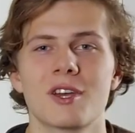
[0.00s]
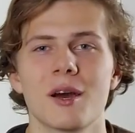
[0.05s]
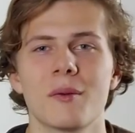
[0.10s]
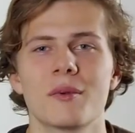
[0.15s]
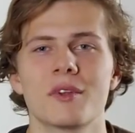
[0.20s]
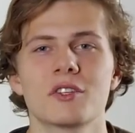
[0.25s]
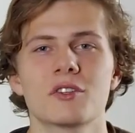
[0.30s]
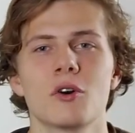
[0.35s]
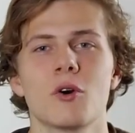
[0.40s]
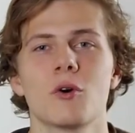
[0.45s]

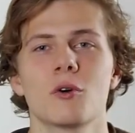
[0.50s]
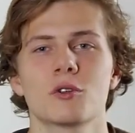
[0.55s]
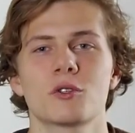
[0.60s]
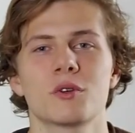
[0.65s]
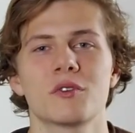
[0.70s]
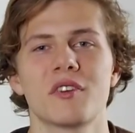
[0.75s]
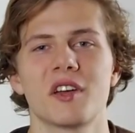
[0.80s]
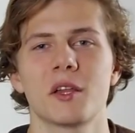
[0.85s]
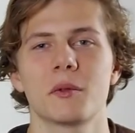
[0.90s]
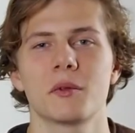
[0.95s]
companies are
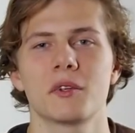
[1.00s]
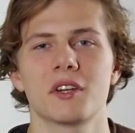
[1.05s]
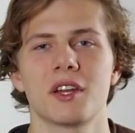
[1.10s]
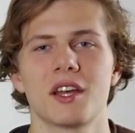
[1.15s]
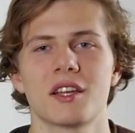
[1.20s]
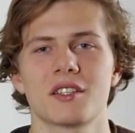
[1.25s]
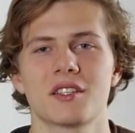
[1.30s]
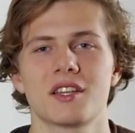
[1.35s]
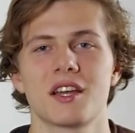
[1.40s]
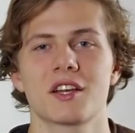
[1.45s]
also available on
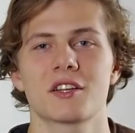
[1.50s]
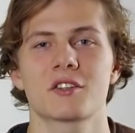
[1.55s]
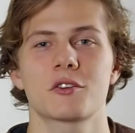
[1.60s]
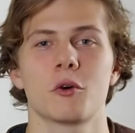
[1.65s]
NASDAQ,